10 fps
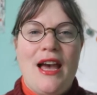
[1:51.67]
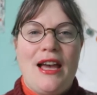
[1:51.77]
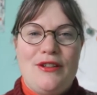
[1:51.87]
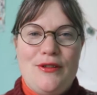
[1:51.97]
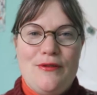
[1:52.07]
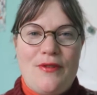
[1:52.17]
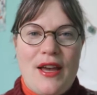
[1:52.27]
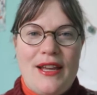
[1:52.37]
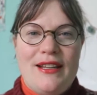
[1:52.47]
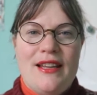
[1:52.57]
I do
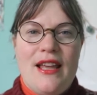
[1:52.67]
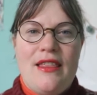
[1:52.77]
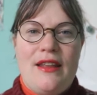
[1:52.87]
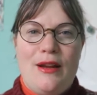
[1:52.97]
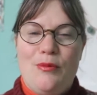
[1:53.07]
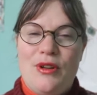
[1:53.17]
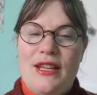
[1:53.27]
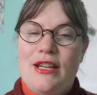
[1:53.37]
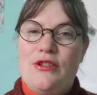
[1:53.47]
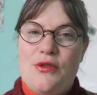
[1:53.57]
find that I'm
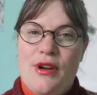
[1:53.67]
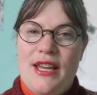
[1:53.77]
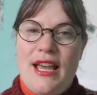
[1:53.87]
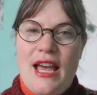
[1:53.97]
really enjoying